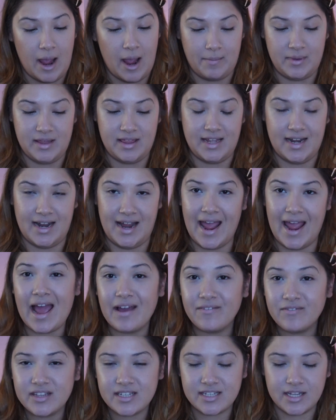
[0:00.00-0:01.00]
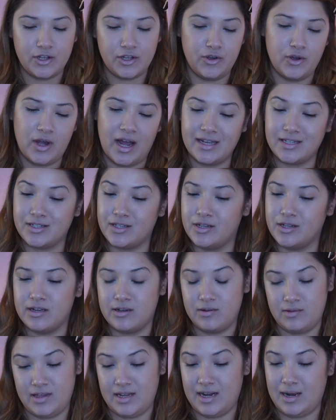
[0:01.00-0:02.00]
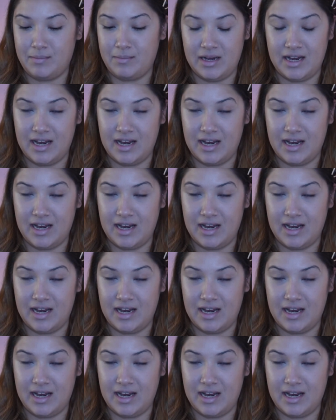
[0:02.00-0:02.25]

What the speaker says: happy that I have this, and you guys know that I'm